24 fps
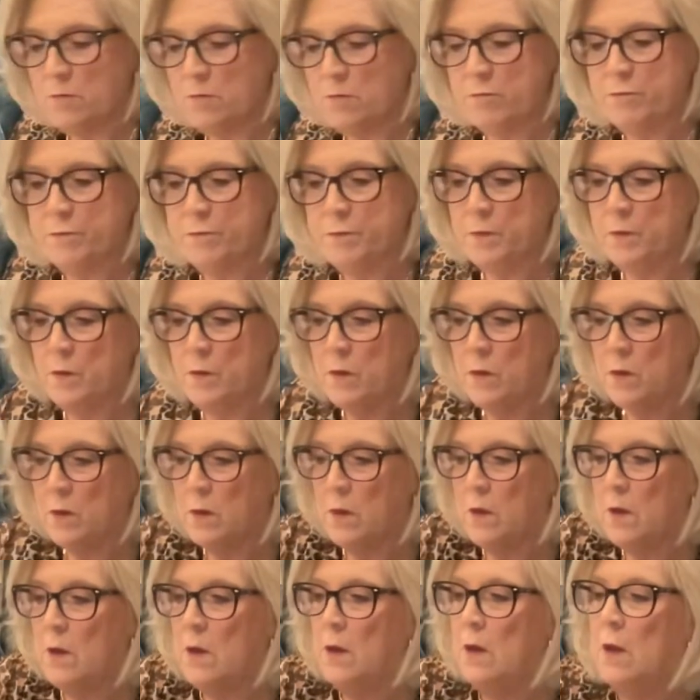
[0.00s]
couple
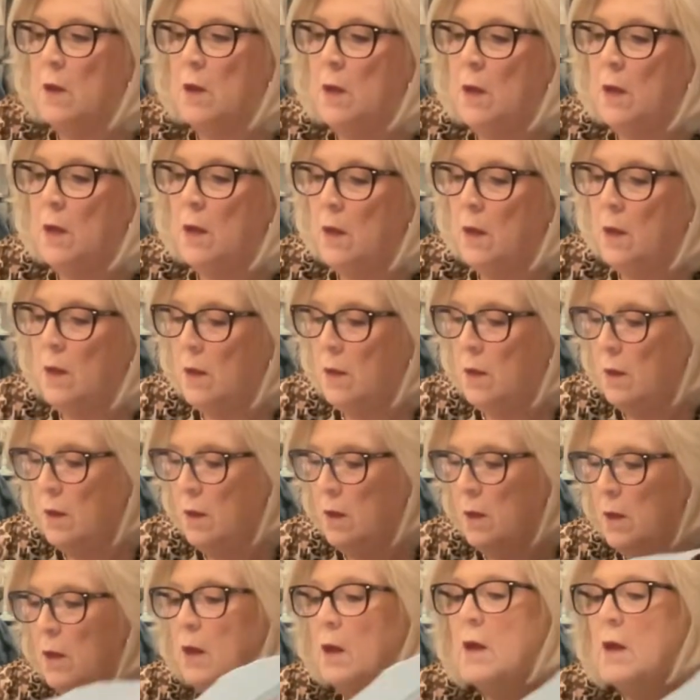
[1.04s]
people ask,
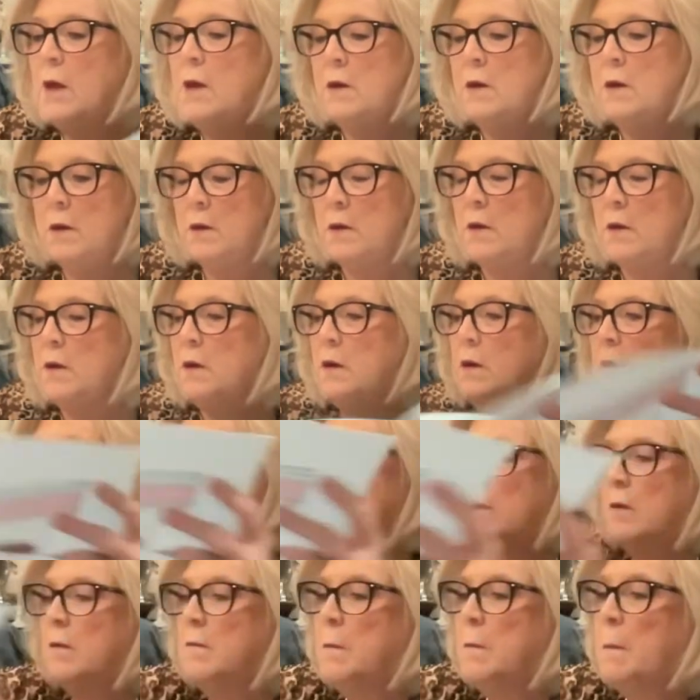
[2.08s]
if you do not
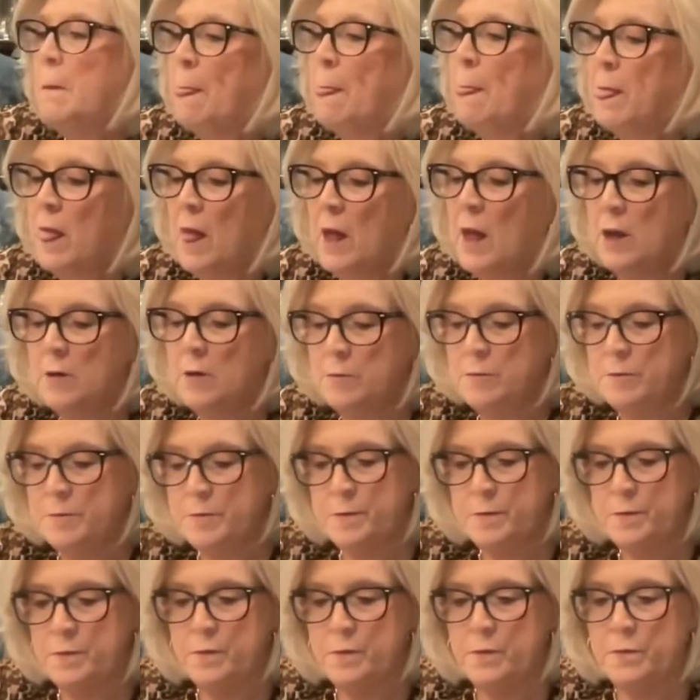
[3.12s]
yet have the
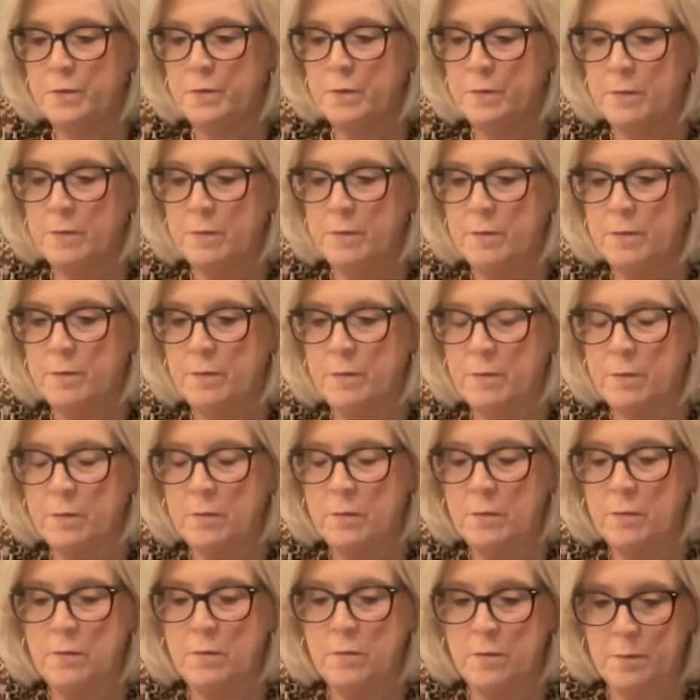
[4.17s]
Creativate
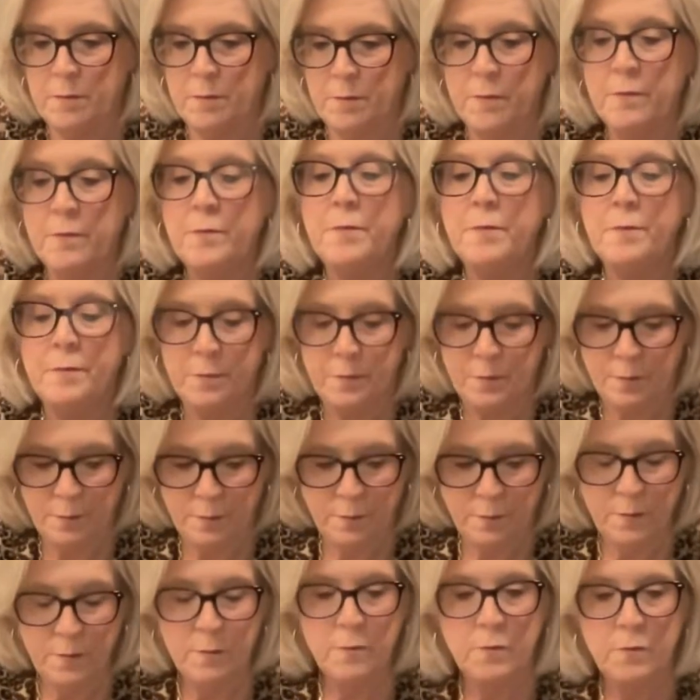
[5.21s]
app, you
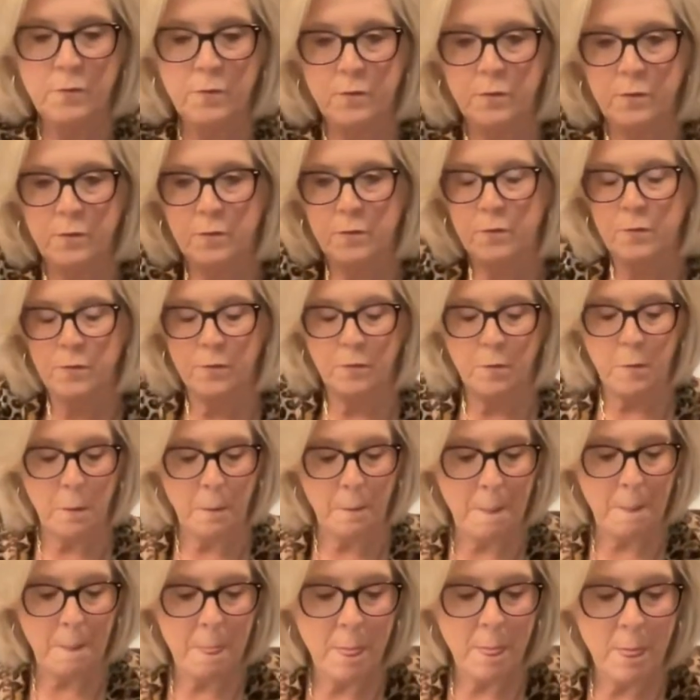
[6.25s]
will most
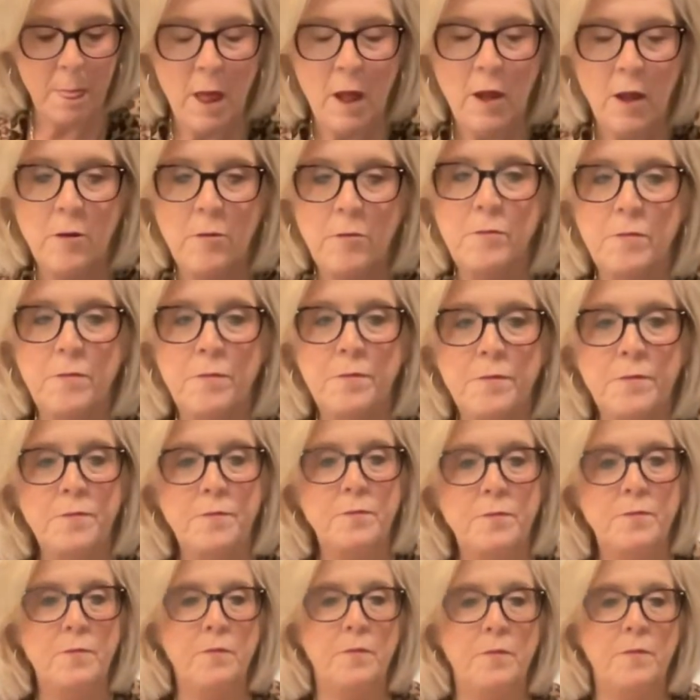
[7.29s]
likely not
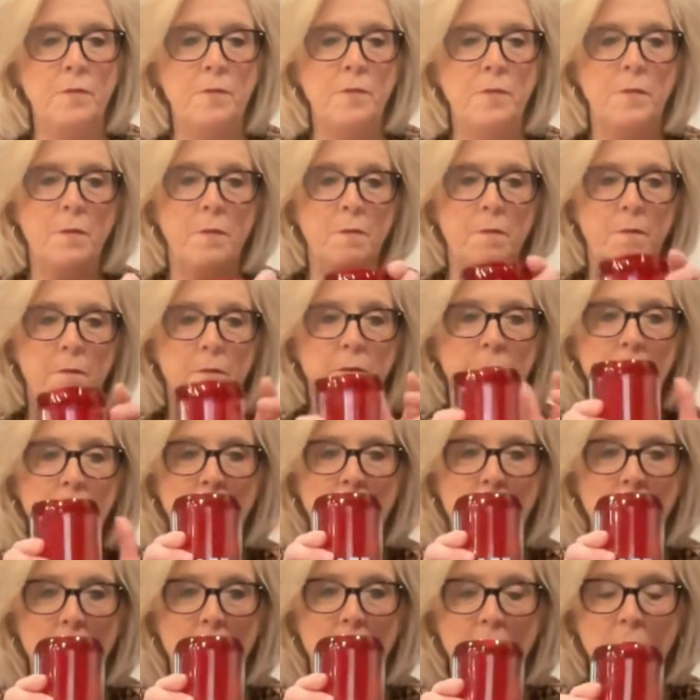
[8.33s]
find it in the App
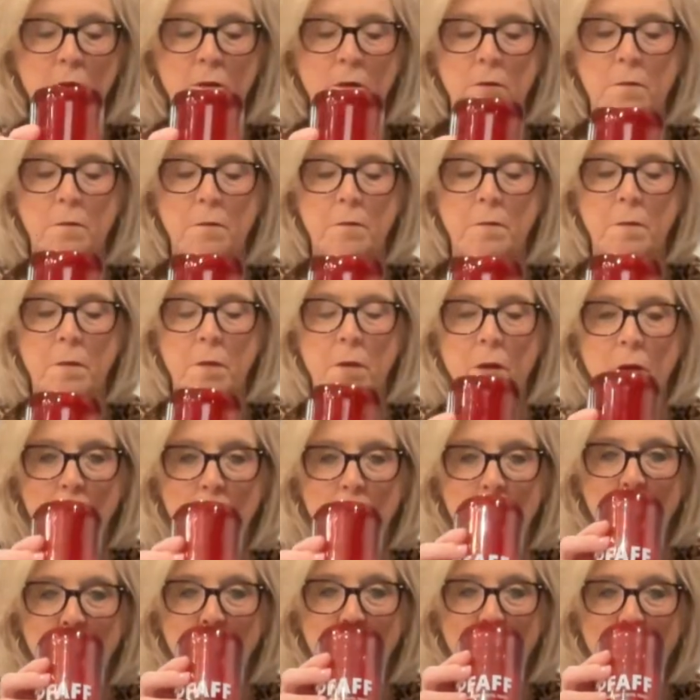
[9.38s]
Store by
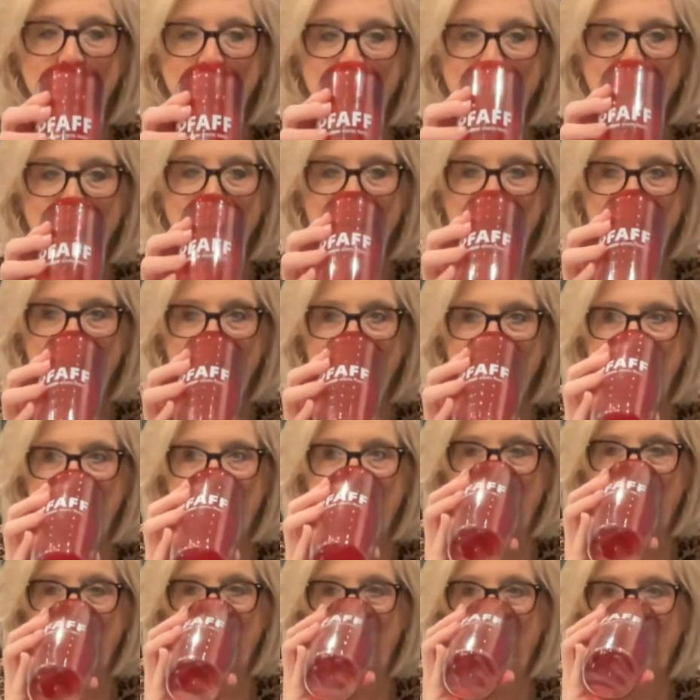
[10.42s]
searching
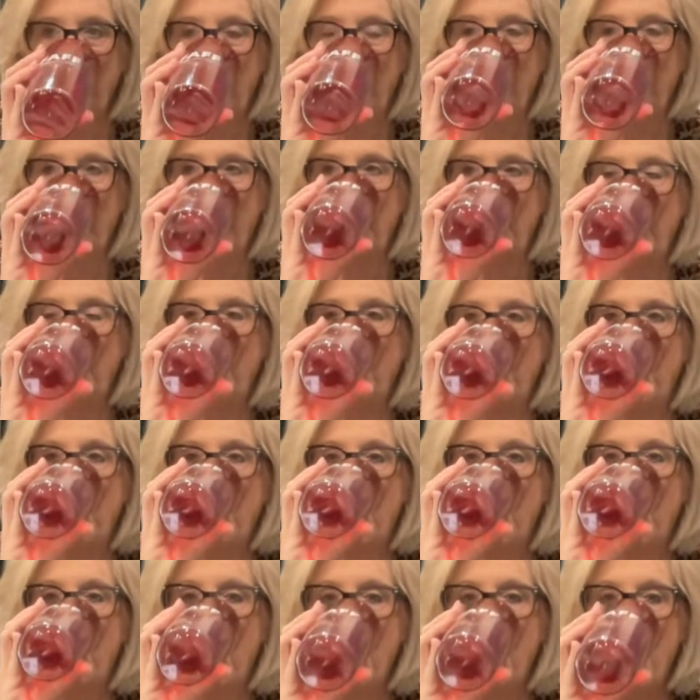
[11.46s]
Creativate. You need to
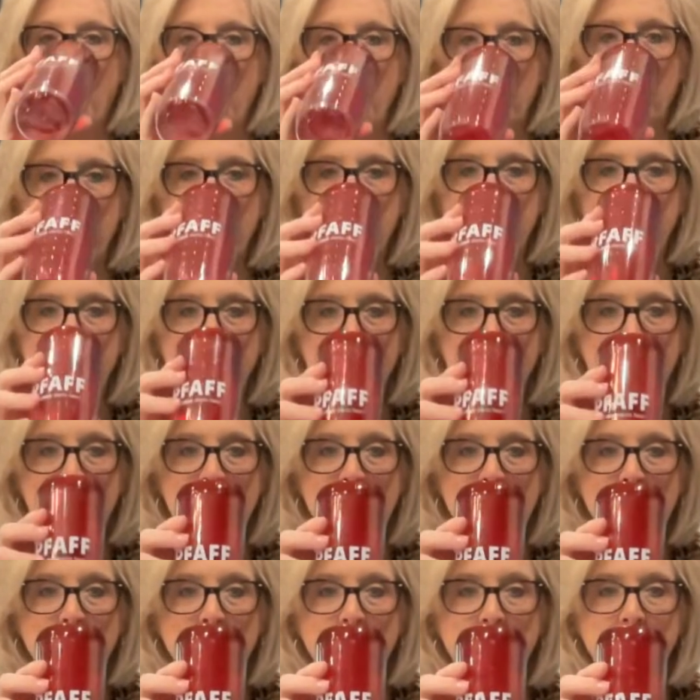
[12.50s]
actually search
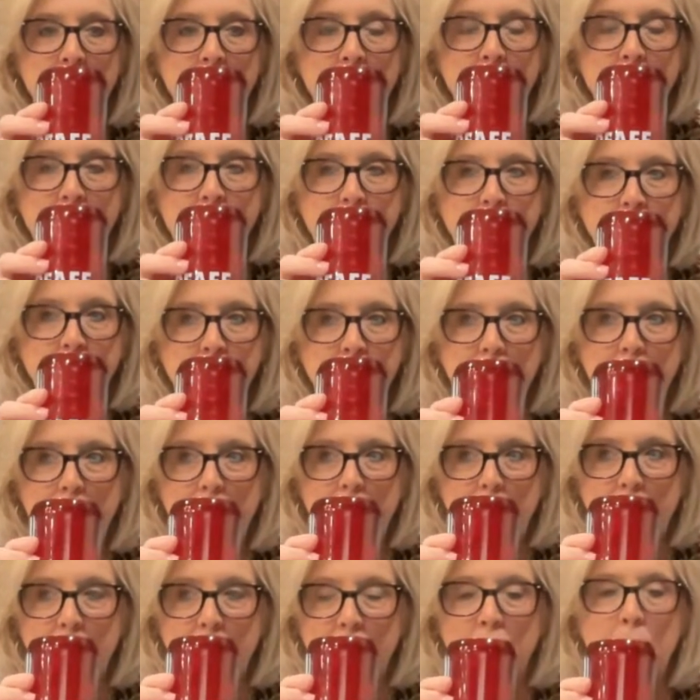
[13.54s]
My Sewnet